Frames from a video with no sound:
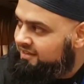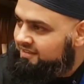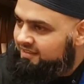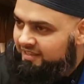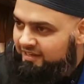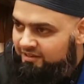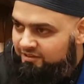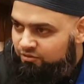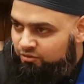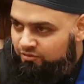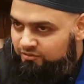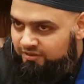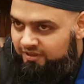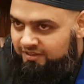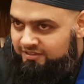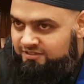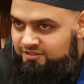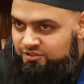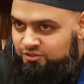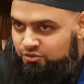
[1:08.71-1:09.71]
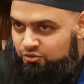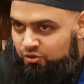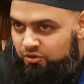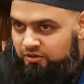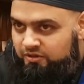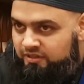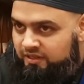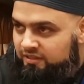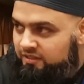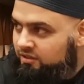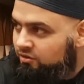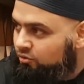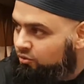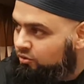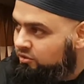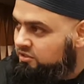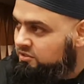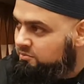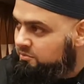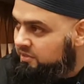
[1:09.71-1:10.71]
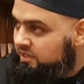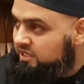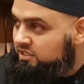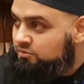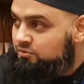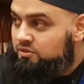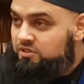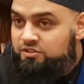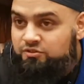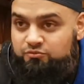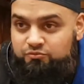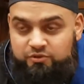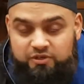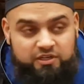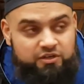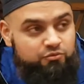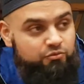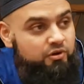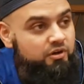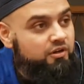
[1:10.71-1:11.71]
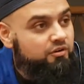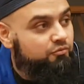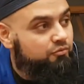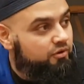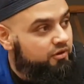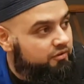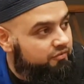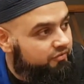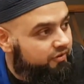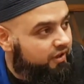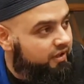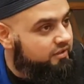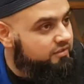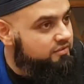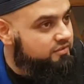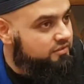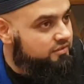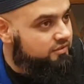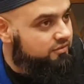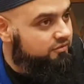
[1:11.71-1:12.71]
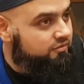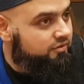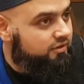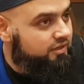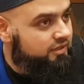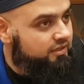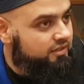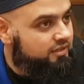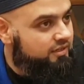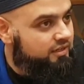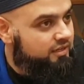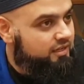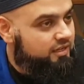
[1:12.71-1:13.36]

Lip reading: that snort that the horse makes when it's really running really fast, right?